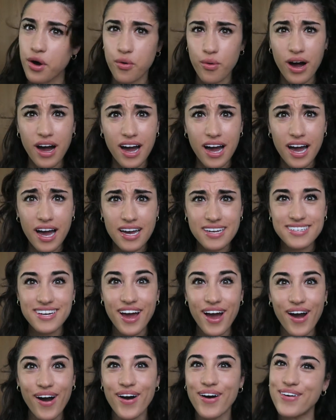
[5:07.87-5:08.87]
What?
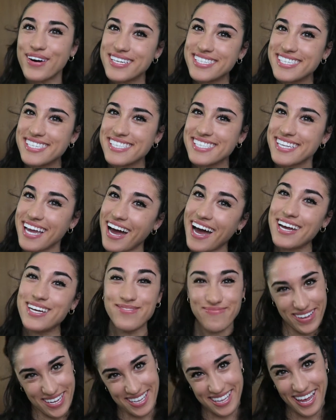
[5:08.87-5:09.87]
No, it does
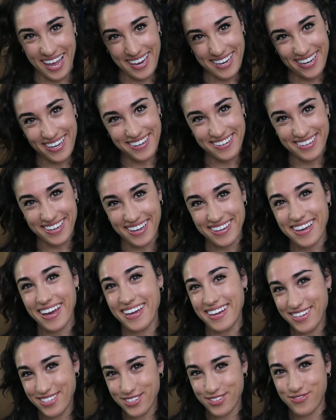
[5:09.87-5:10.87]
not mean that. Okay,
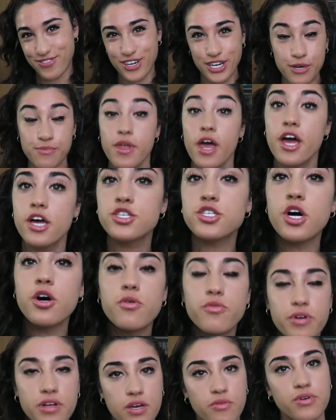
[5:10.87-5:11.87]
I answered for you.
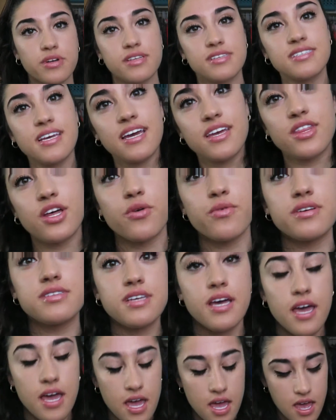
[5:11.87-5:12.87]
So really what it's saying though
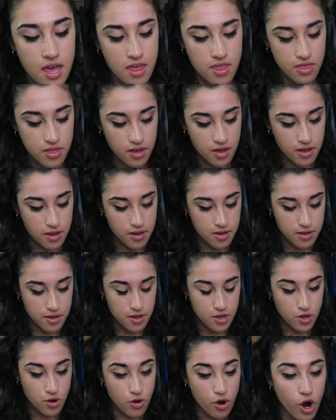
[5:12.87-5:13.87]
is
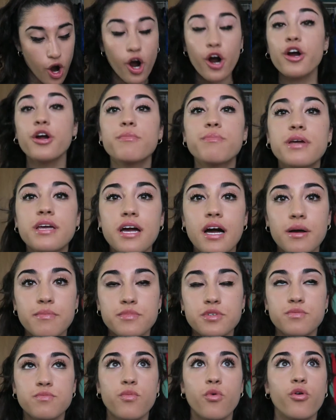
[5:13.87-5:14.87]
the your heart
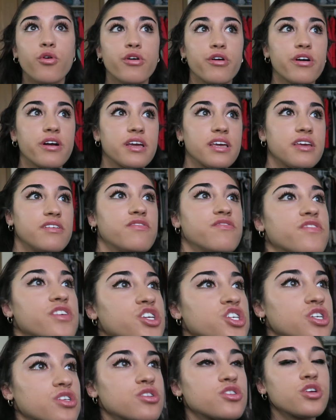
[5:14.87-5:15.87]
becomes more
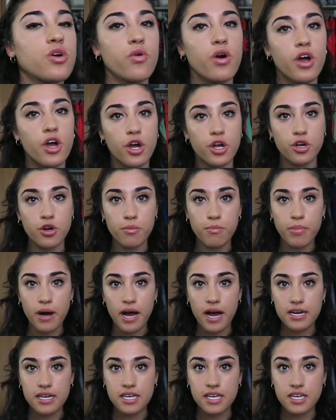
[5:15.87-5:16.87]
efficient. So your
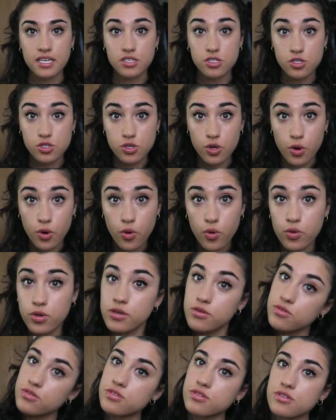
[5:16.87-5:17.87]
body is so
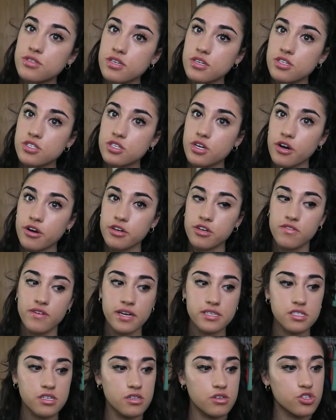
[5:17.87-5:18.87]
used to this
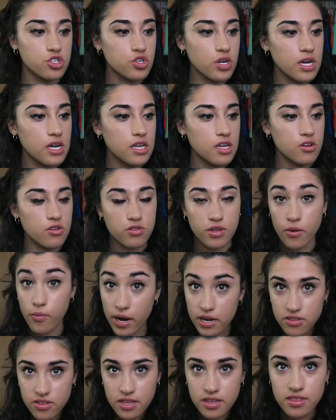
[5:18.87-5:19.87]
cardiovascular training. You know, that
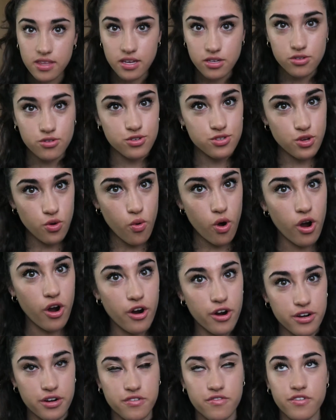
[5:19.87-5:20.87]
why do you think things are so
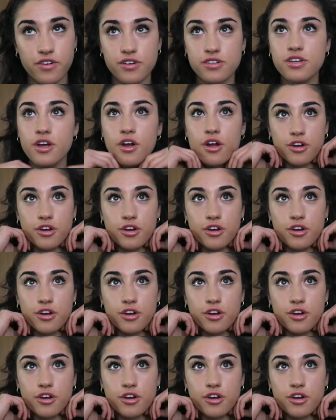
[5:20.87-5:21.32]
hard at first?